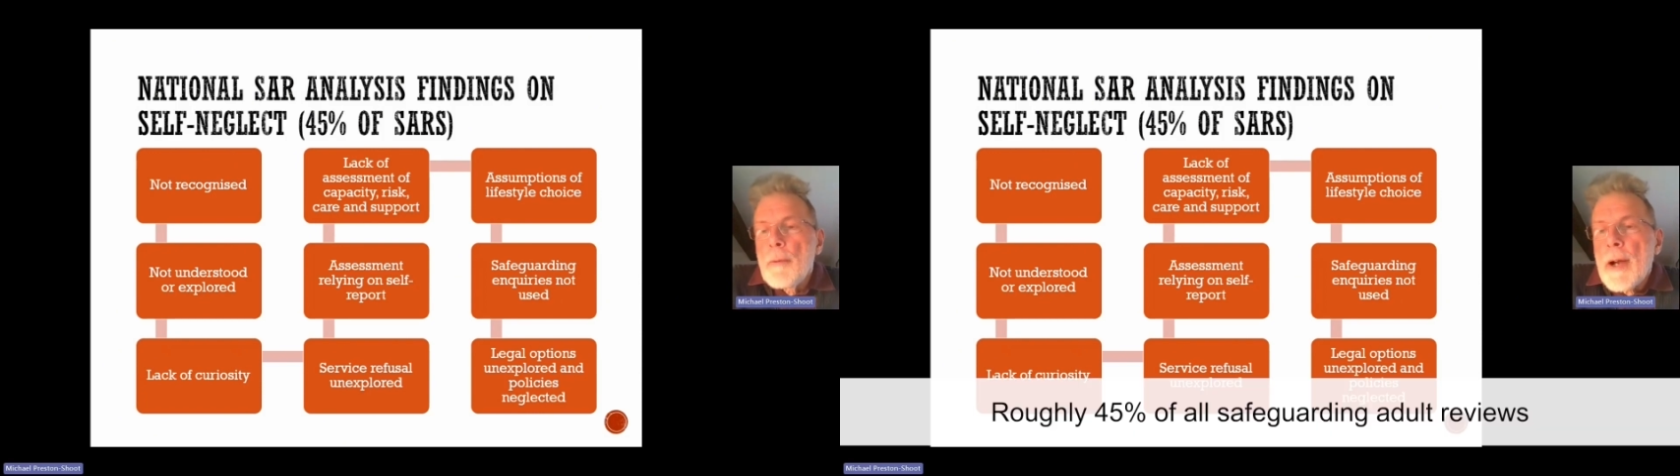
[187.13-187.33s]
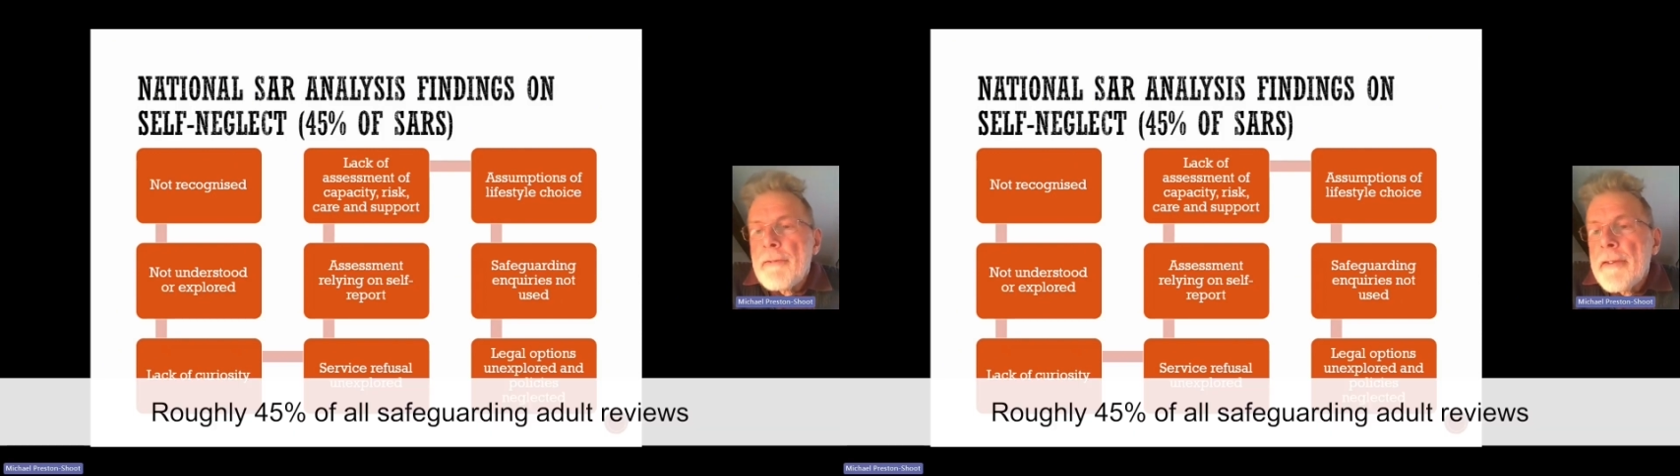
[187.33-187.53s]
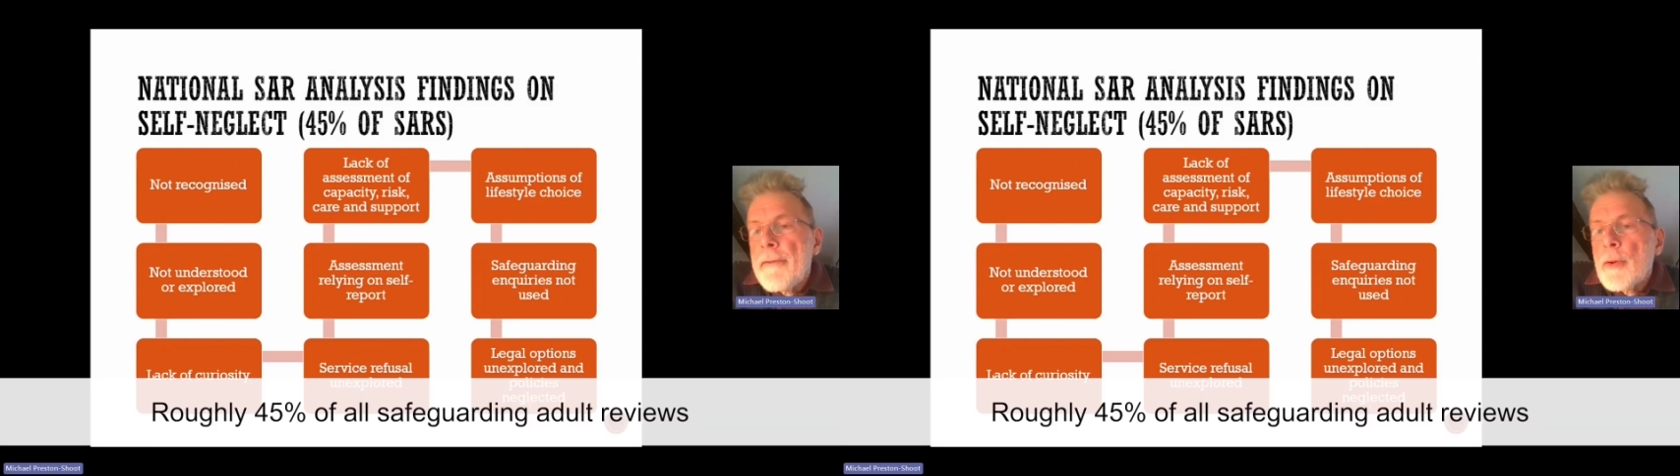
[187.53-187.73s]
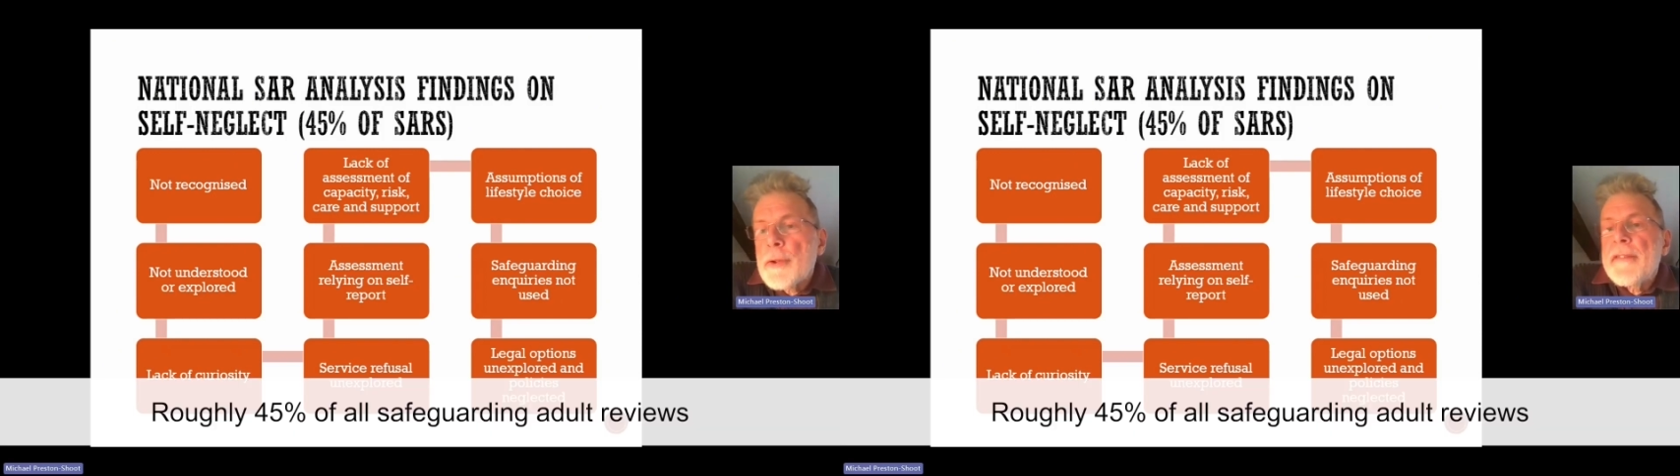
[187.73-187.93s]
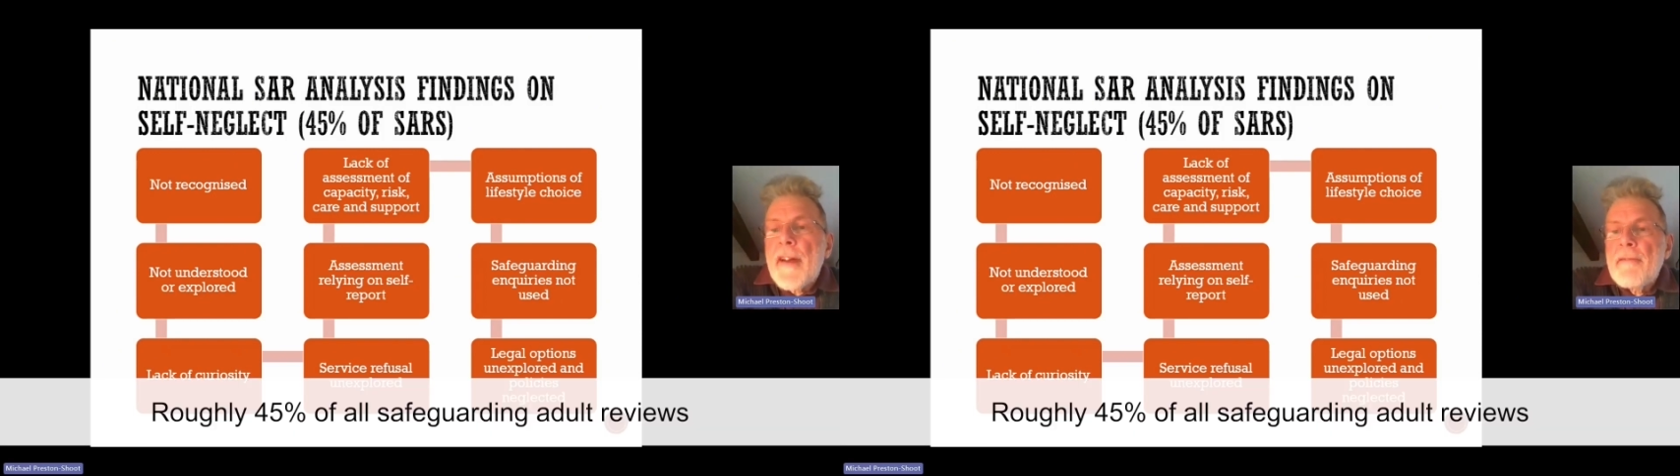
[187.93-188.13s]
Roughly
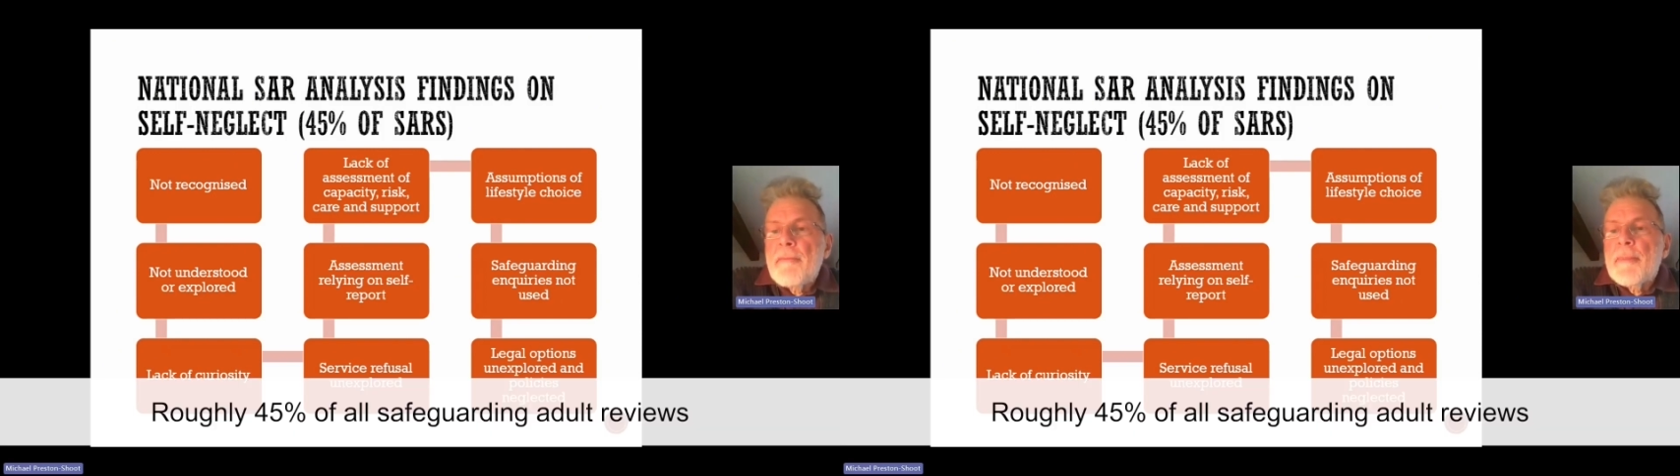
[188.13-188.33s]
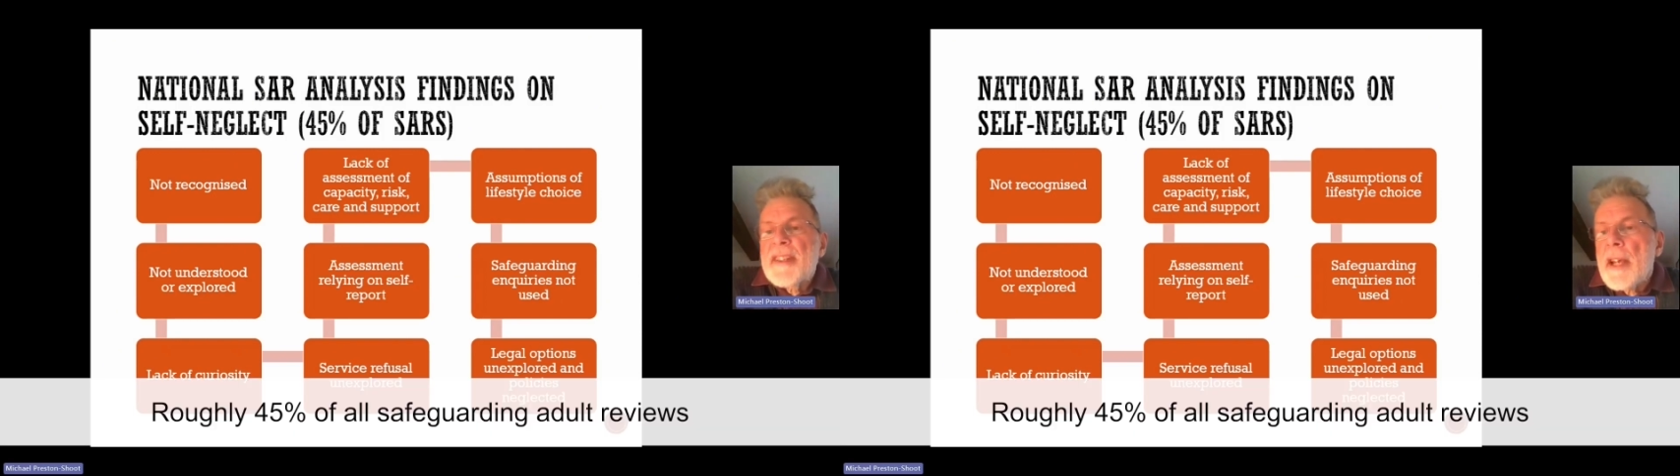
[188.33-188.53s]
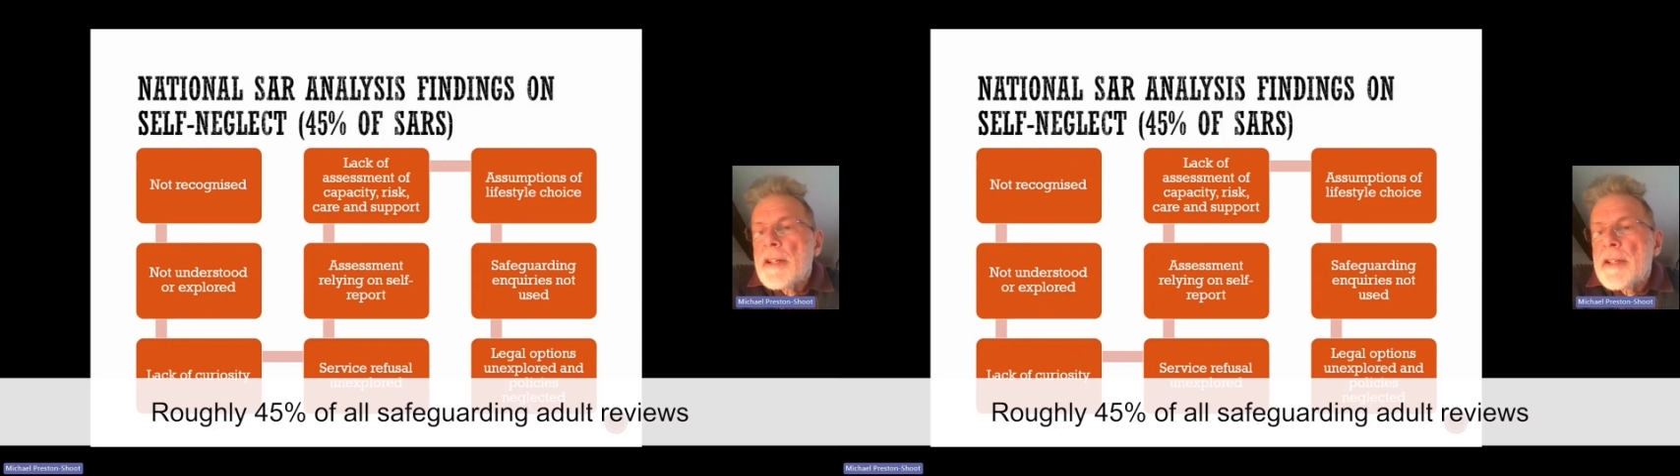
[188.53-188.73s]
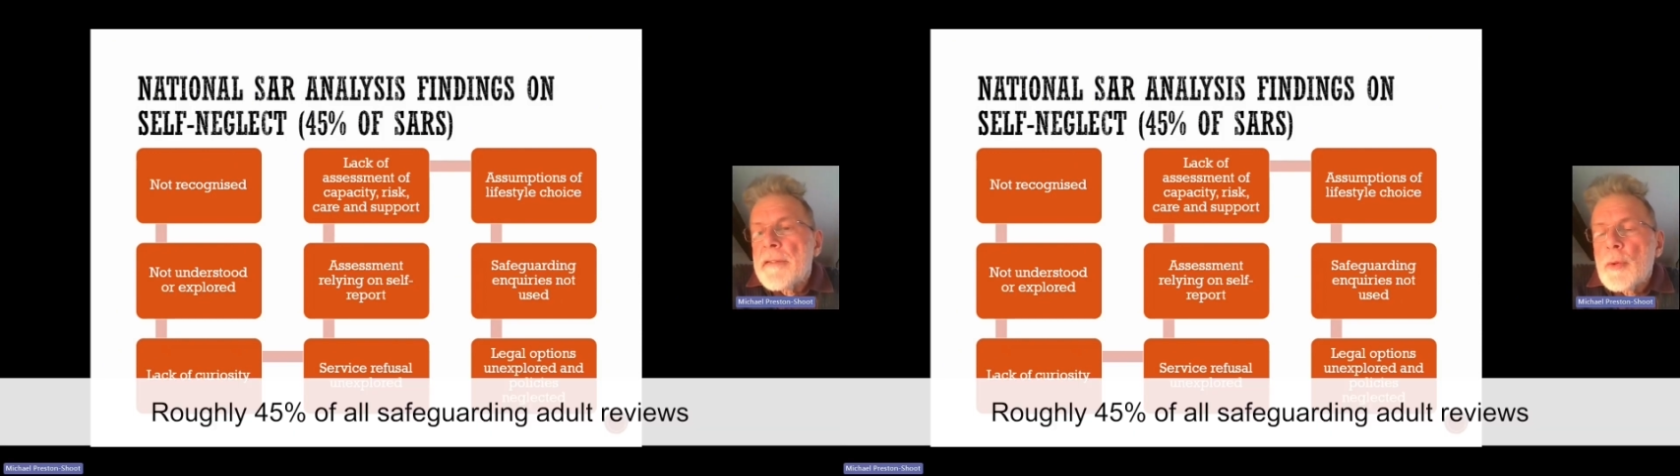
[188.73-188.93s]
45%